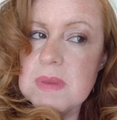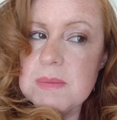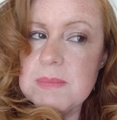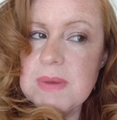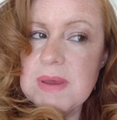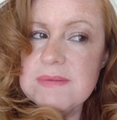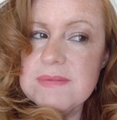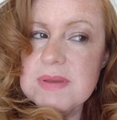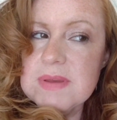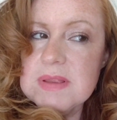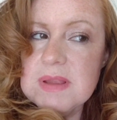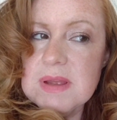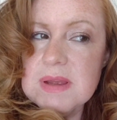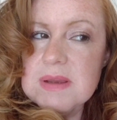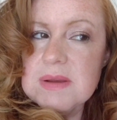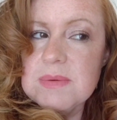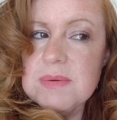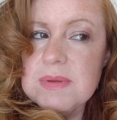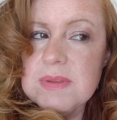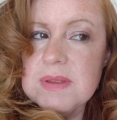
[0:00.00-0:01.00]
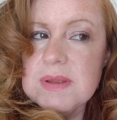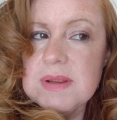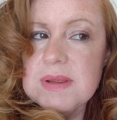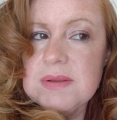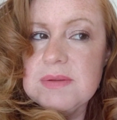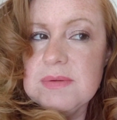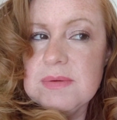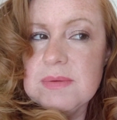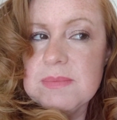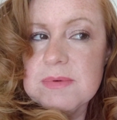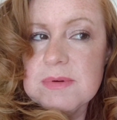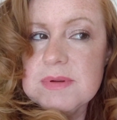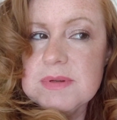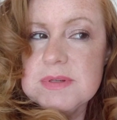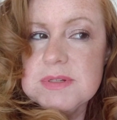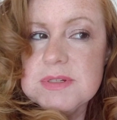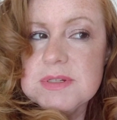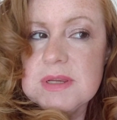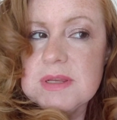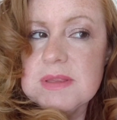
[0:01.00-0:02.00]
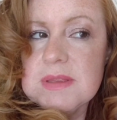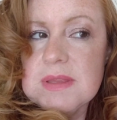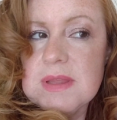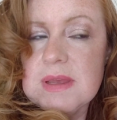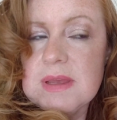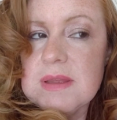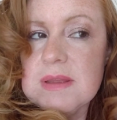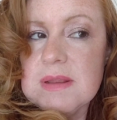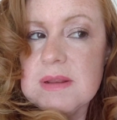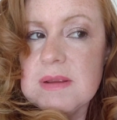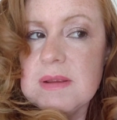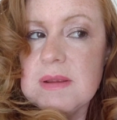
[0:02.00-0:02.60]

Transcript: having luck with it, I do appreciate that.